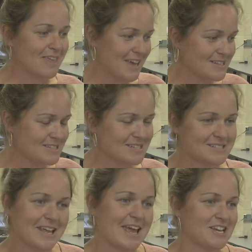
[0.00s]
This
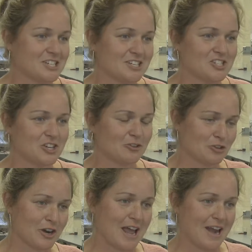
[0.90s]
is engaging
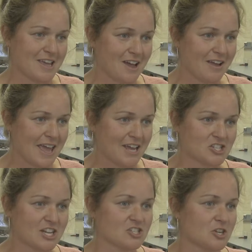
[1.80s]
children at a young
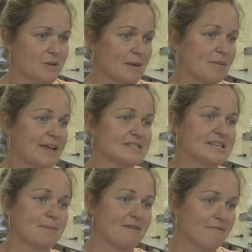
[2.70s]
age and showing that plants
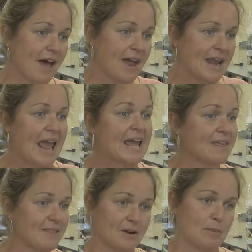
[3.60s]
can be fun
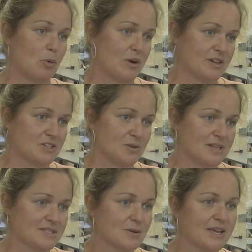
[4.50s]
and they're important to
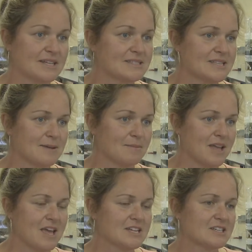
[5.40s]
us. So it gets them
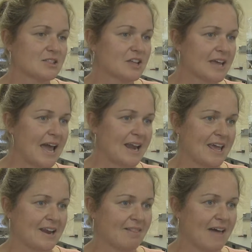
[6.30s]
to look at
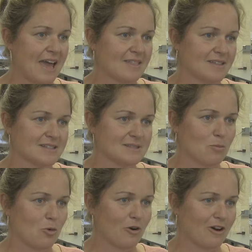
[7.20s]
it in a light that's
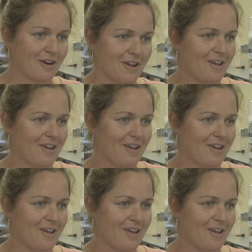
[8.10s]
more